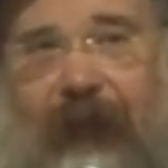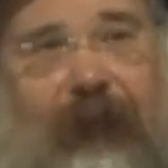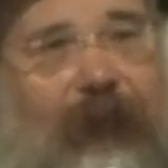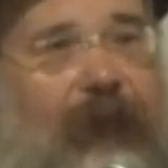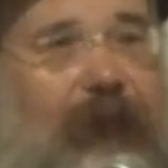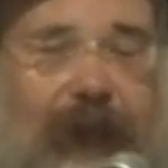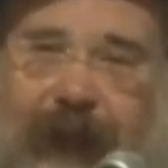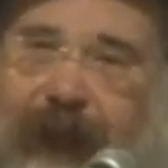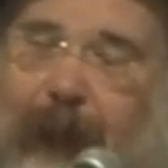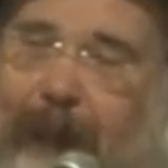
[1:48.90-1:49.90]

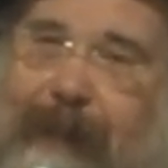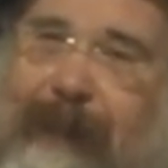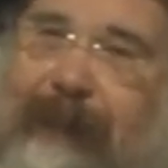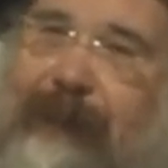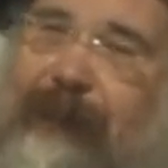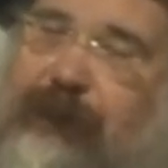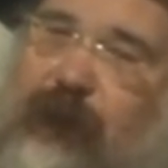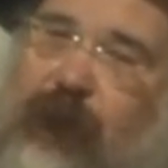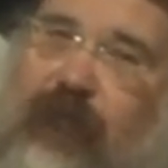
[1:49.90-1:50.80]
Nobody speaks.